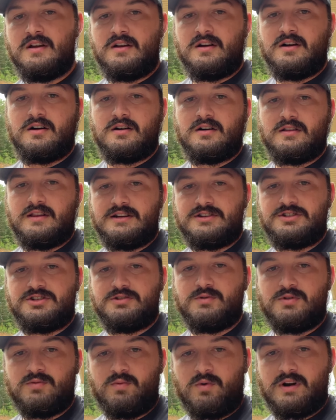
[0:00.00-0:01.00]
that you
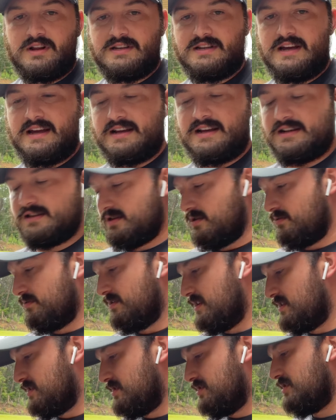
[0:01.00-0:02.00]
would want to take. So
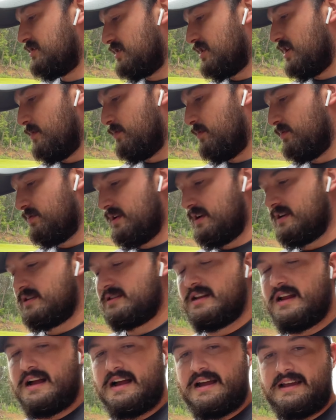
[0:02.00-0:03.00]
that's just a couple things
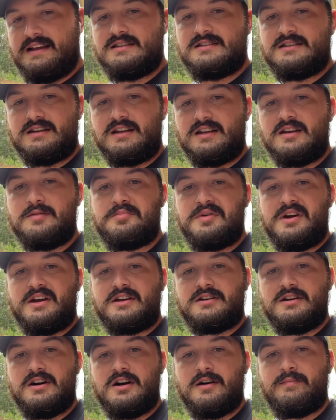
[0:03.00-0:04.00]
that I instantly
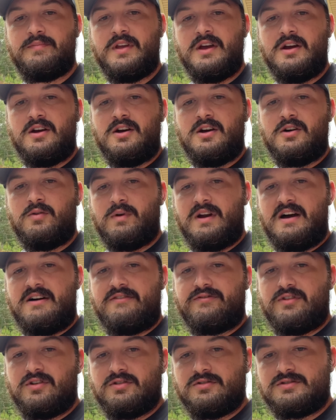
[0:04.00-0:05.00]
picked up when I
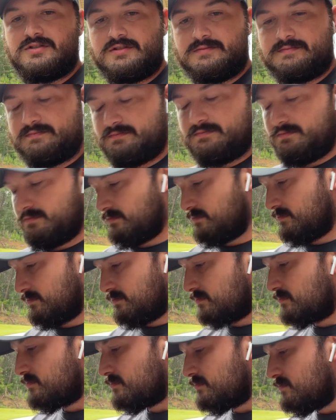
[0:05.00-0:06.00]
first
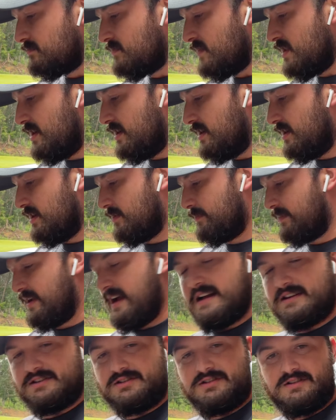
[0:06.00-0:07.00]

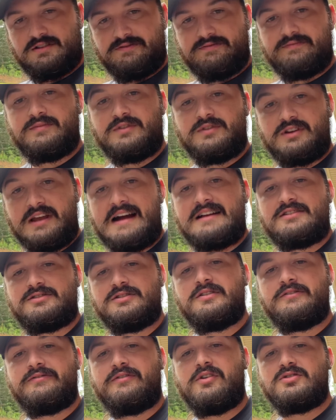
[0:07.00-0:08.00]
got to
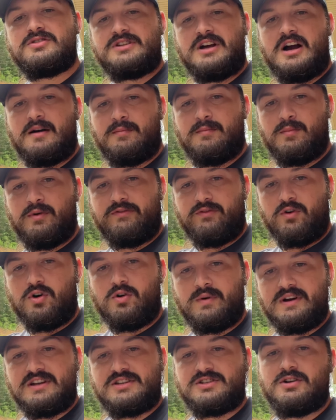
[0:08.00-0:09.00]
the first stop, before
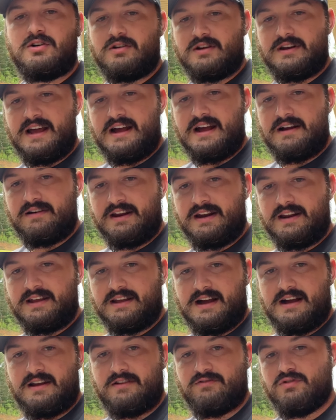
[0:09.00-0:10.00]
we started down any
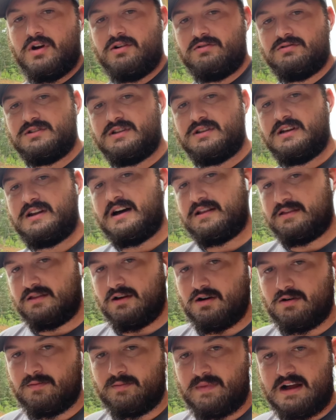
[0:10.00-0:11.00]
kind of roads that I
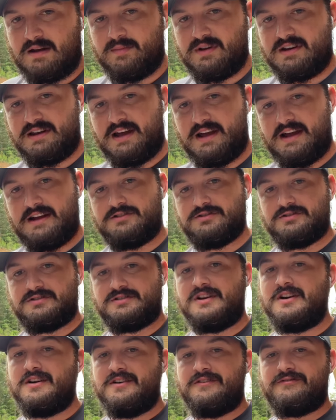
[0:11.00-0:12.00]
thought might have been dangerous
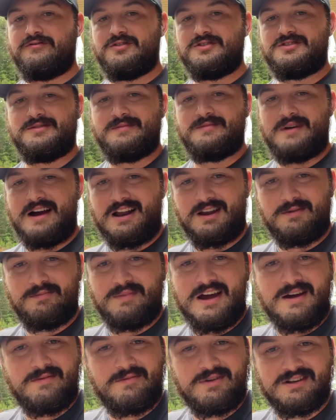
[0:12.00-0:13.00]
for some
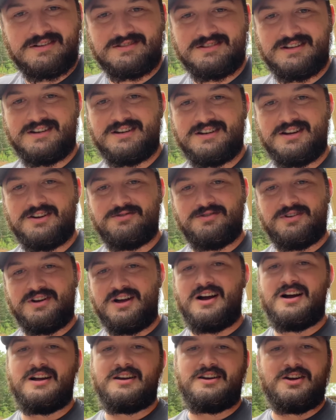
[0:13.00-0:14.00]
Alabamians that do
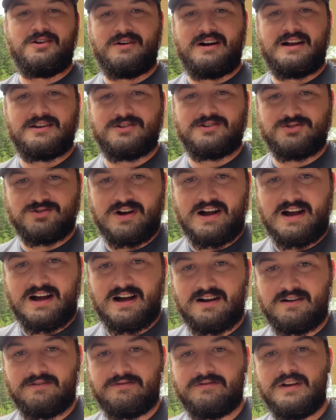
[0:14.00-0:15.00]
not know how to
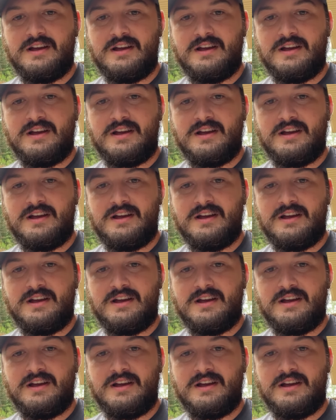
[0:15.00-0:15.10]
drive